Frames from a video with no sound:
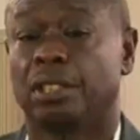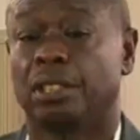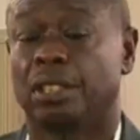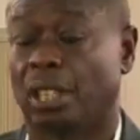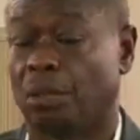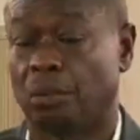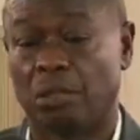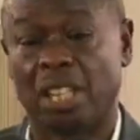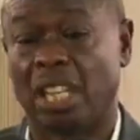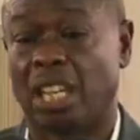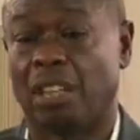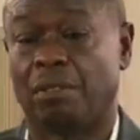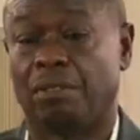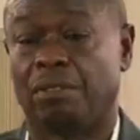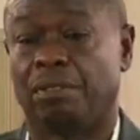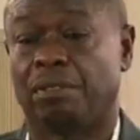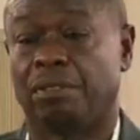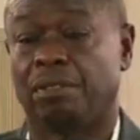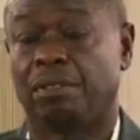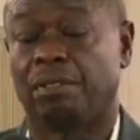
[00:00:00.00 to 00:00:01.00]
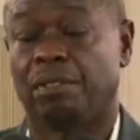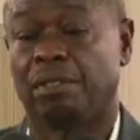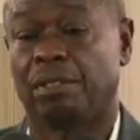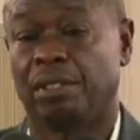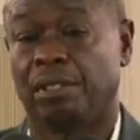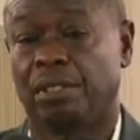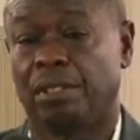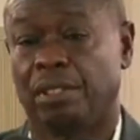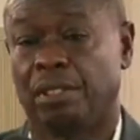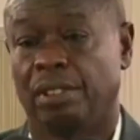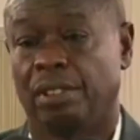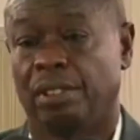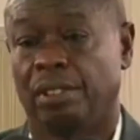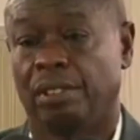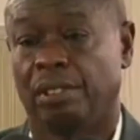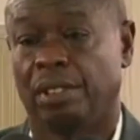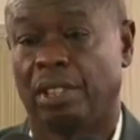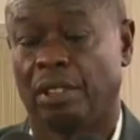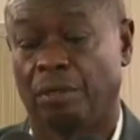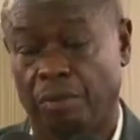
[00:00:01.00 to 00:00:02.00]
that we have
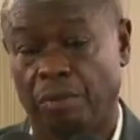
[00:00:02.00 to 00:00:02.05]
a